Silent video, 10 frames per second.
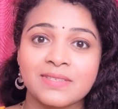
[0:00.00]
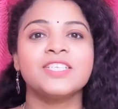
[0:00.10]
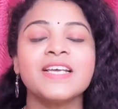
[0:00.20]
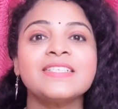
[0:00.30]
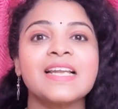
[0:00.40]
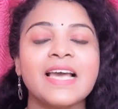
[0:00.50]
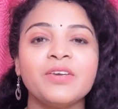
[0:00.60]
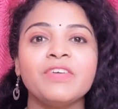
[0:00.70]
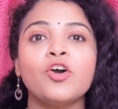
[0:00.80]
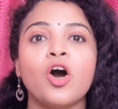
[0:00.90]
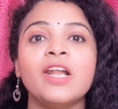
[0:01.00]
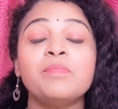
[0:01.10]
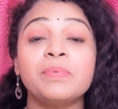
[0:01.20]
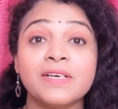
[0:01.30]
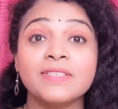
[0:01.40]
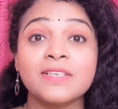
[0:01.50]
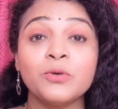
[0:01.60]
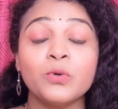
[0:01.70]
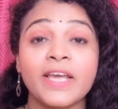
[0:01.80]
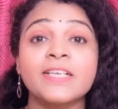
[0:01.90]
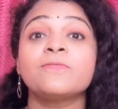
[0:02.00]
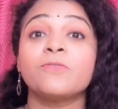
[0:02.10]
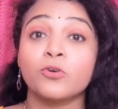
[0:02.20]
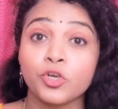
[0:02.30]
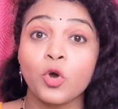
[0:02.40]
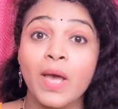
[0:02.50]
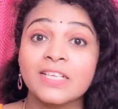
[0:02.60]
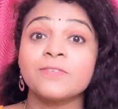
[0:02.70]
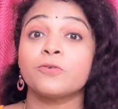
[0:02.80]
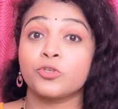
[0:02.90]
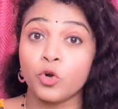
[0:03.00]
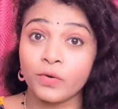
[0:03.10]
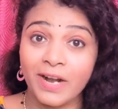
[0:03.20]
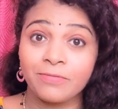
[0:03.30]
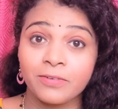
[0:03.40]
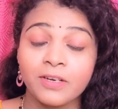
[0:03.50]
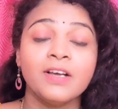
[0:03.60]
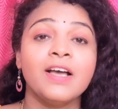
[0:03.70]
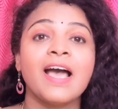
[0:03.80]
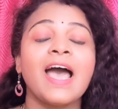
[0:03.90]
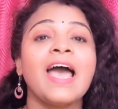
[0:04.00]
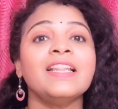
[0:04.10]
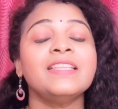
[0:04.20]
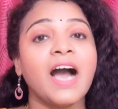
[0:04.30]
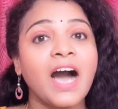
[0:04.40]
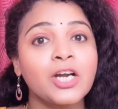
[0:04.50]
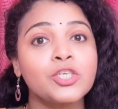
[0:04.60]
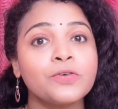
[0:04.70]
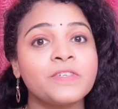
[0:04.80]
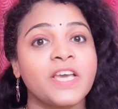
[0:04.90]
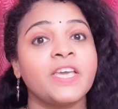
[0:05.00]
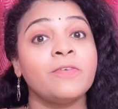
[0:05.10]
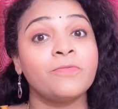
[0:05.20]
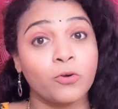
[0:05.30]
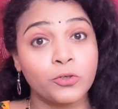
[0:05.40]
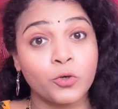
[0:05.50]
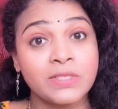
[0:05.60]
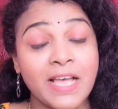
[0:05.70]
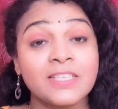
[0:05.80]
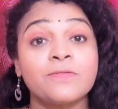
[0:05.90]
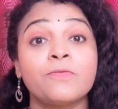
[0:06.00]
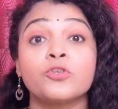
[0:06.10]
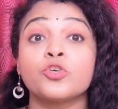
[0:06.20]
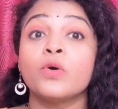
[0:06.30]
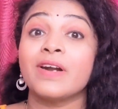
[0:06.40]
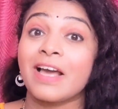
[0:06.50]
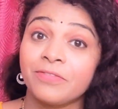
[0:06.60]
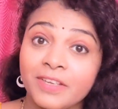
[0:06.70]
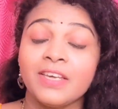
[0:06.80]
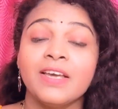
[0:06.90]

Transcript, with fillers: Just like we call a person who takes photo as photographer and the art of taking photos as photography,